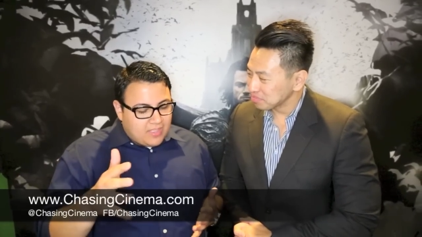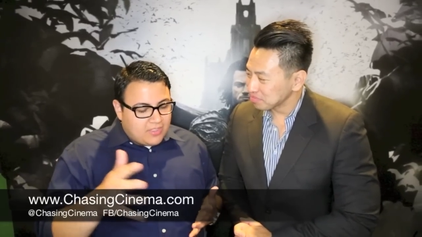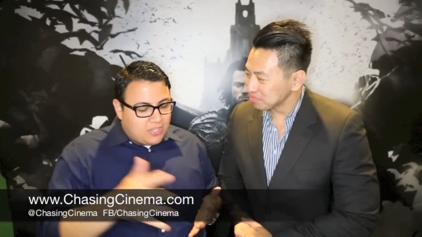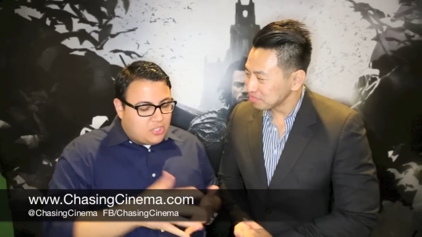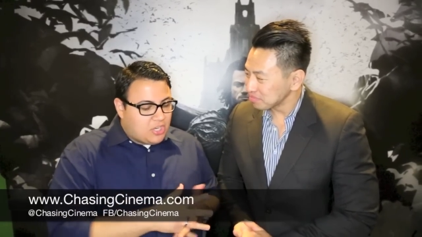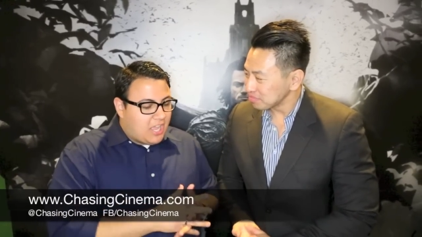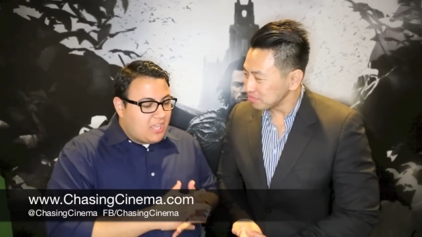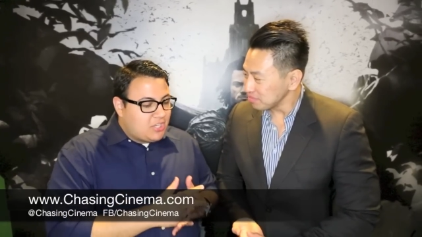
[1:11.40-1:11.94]

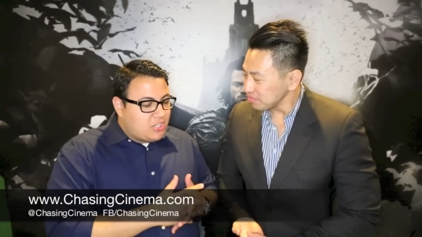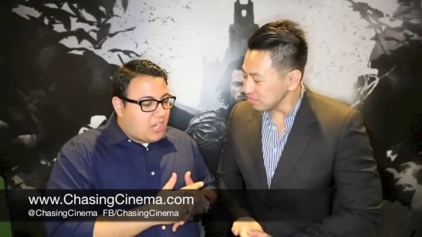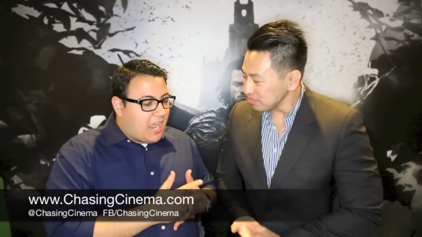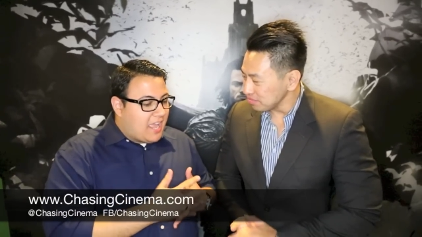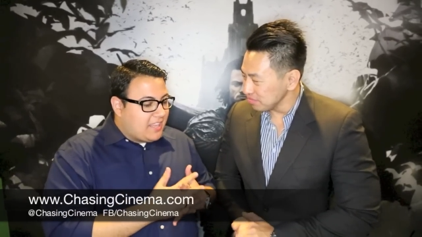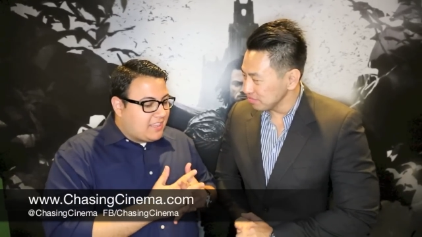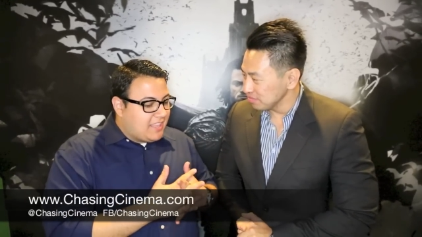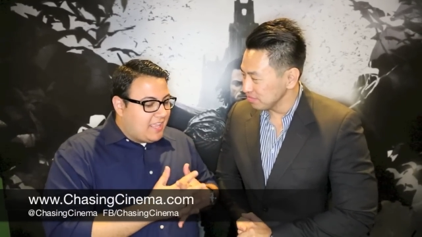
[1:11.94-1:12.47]
Speaker 1: the judge,
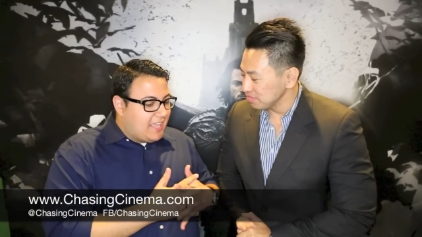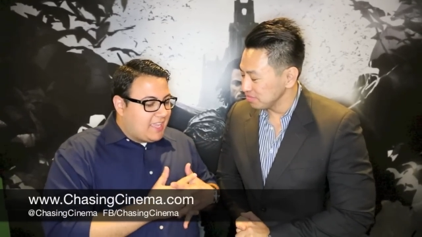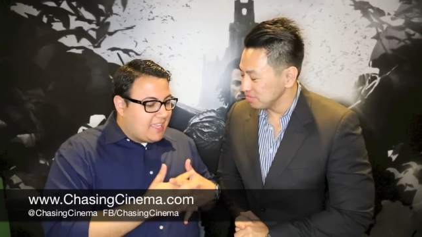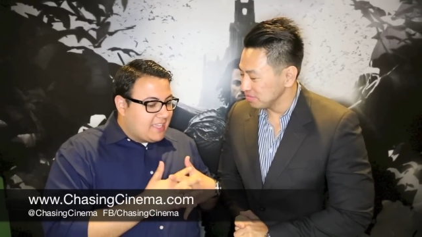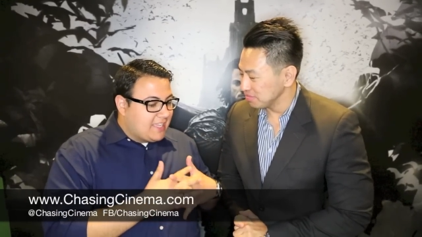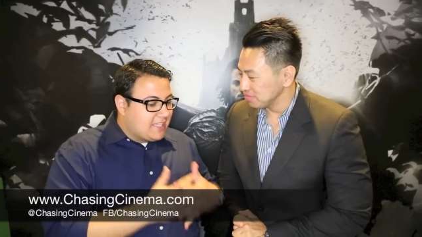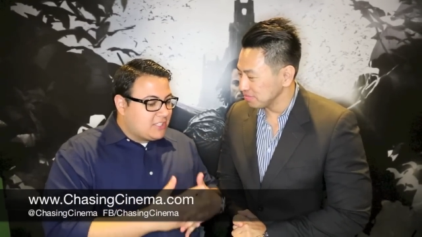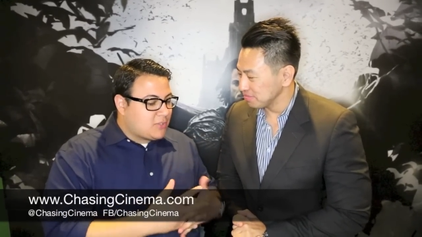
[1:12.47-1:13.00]
I
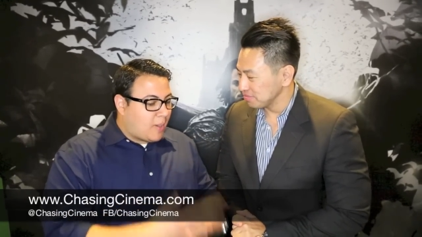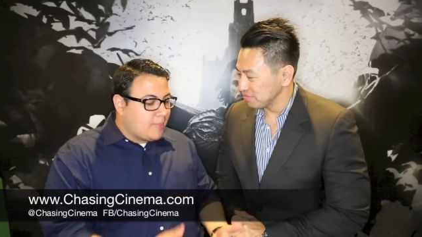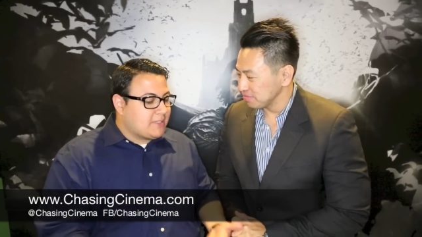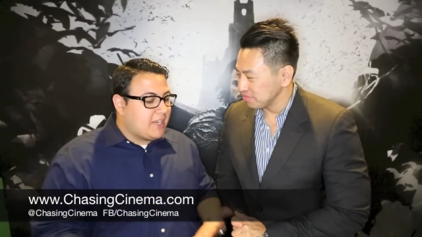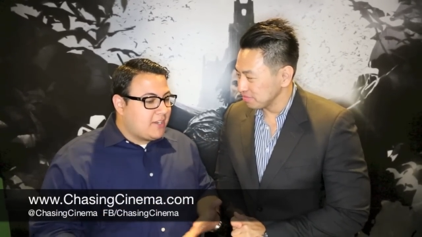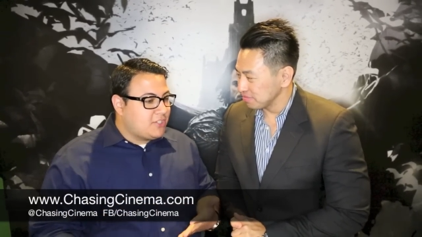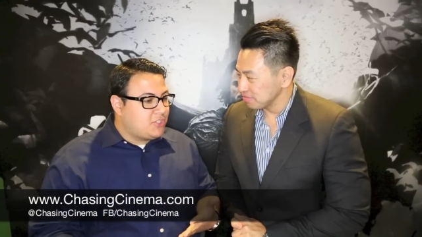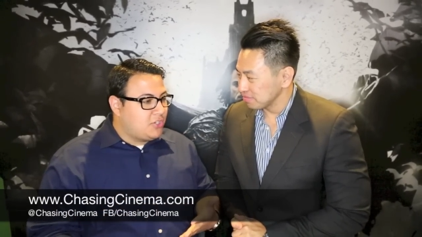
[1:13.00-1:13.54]
think, is
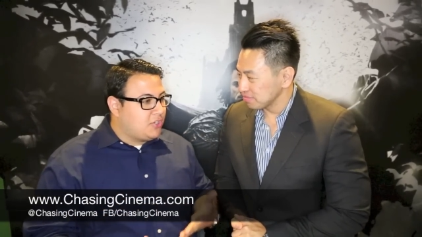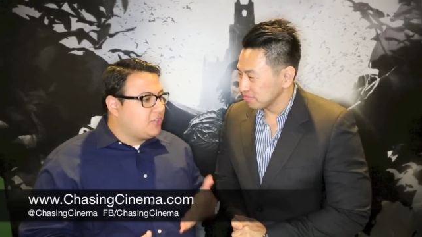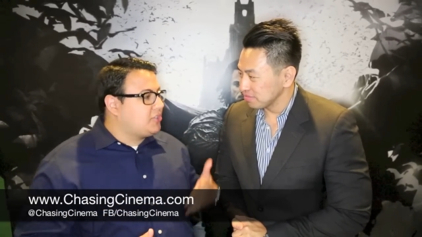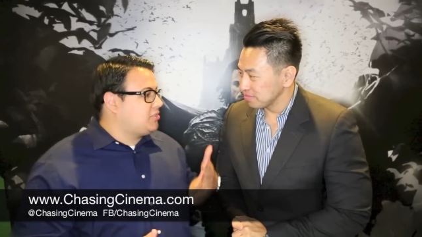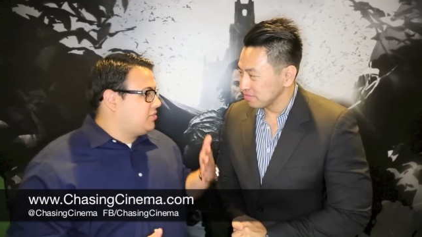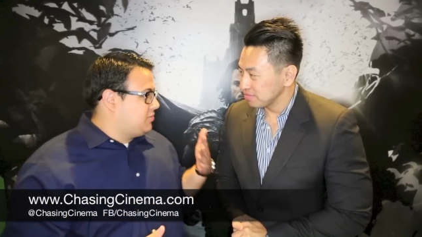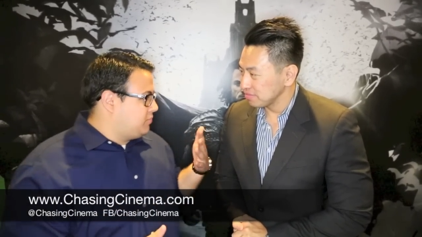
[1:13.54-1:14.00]
Robert Downey Jr.